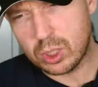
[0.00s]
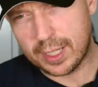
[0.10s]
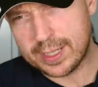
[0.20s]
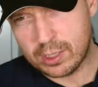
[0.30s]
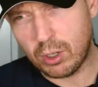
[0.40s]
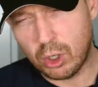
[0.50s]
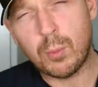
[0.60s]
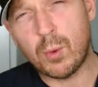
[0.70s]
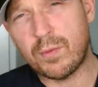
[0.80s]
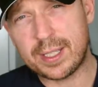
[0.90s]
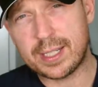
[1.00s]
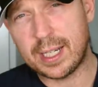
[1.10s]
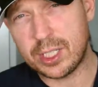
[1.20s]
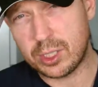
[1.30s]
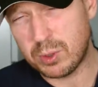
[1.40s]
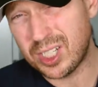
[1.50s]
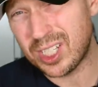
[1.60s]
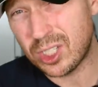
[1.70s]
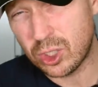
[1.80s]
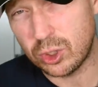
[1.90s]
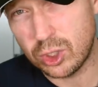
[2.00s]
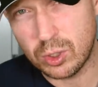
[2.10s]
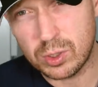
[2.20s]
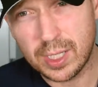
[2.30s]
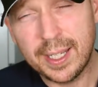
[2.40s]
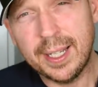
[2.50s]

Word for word: like it's got a lot more ventilation, which is good news.